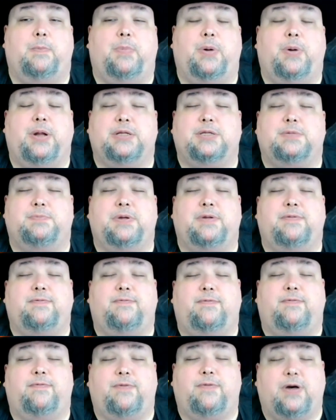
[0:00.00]
but it's been
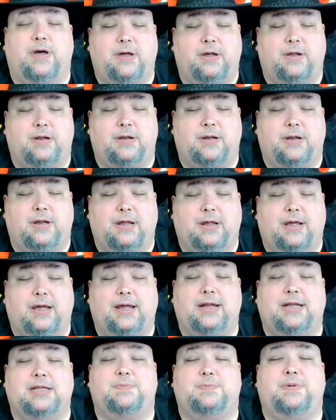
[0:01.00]
fun
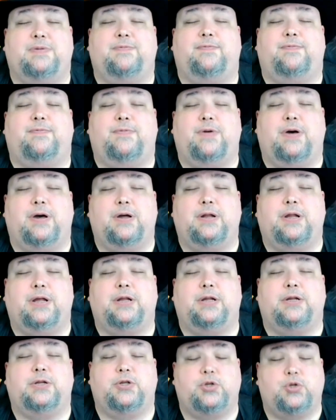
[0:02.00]
and it's been fun
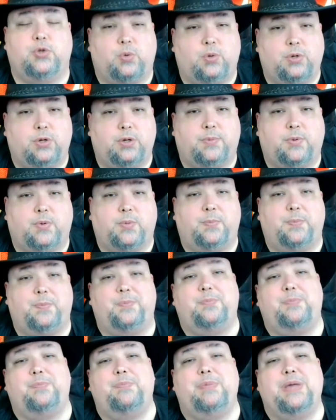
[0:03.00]
and enjoyable
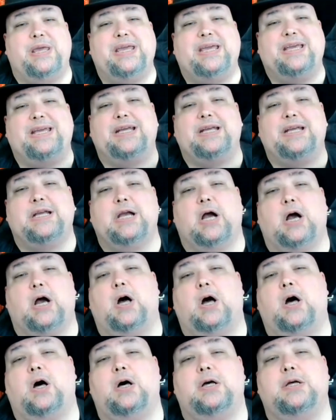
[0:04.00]

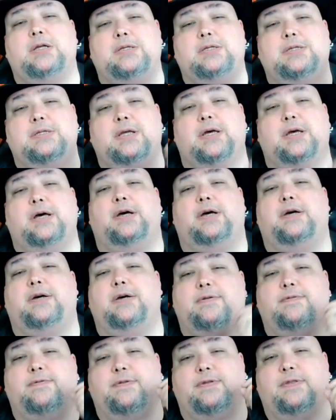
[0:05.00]
because
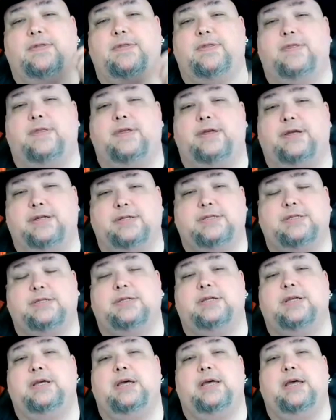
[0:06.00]
of this
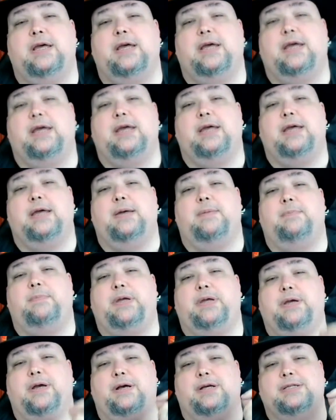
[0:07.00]

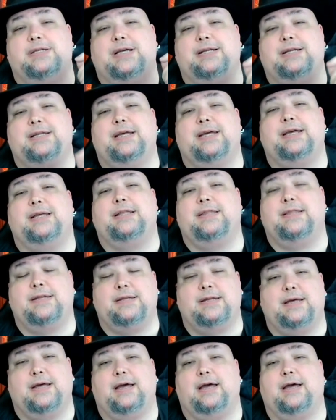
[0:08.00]
because i take the
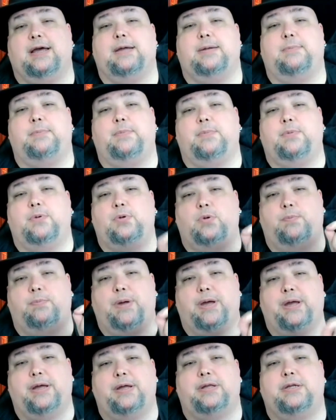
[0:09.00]
time to
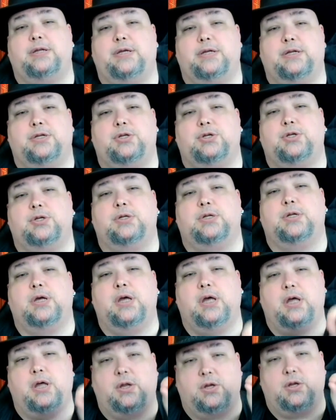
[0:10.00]
pay attention
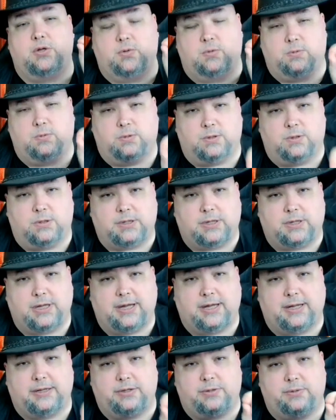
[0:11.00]
to look
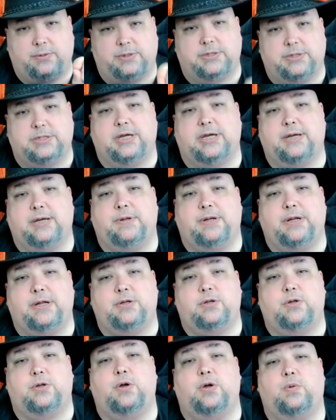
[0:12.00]
at to examine and
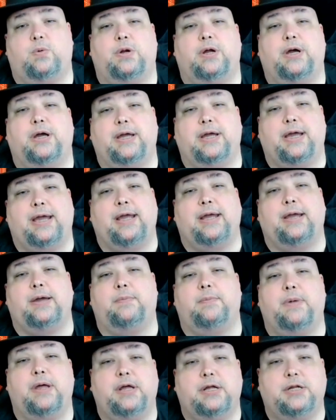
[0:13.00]
to know what i
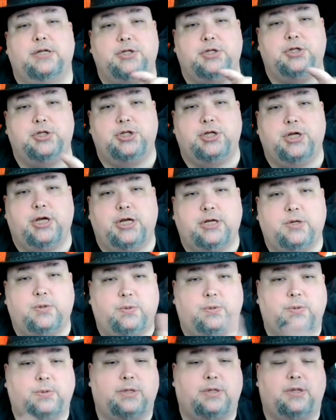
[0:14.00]
am
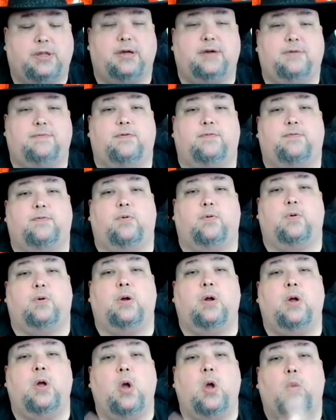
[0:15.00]
genuinely thankful for
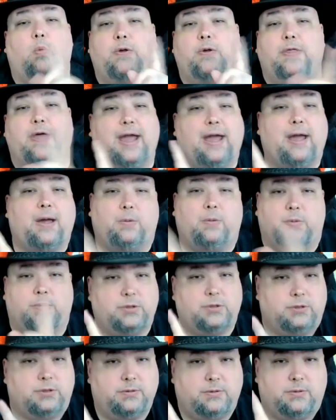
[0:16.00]
without
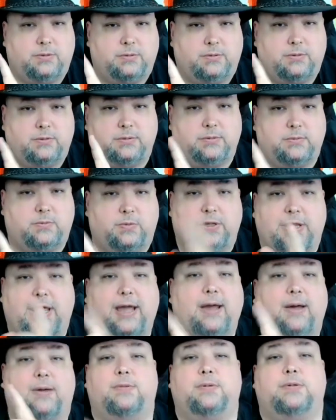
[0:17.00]

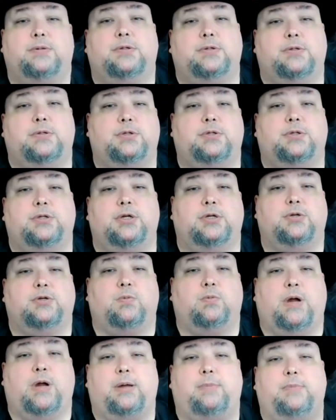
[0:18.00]
without just
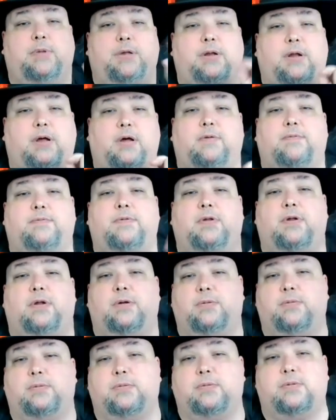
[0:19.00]
rambling off you
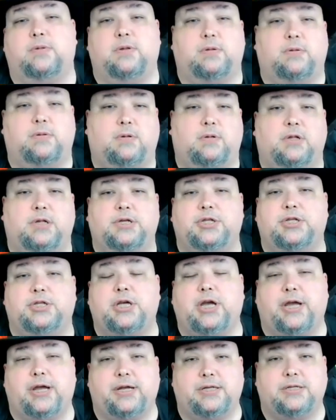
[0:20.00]
know the
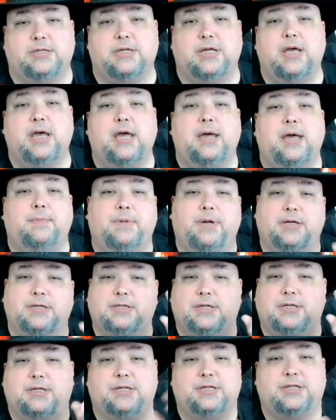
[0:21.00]
cliches because
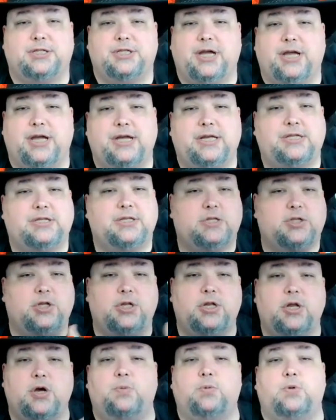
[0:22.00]
the cliches
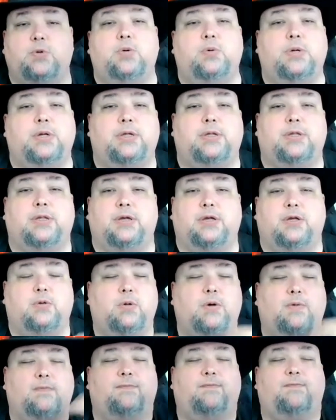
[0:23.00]
don't do anything you
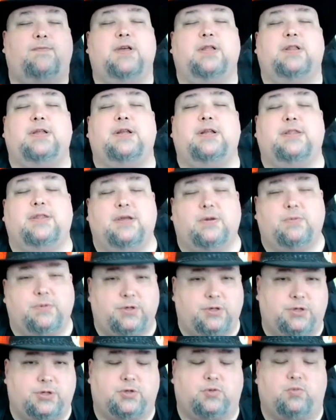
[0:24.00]
don't feel anything when
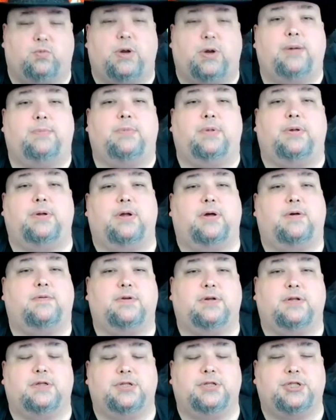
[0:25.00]
you're just rambling off a
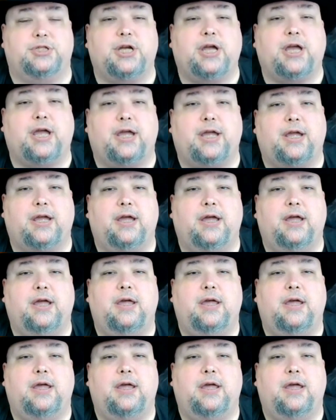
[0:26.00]
cliche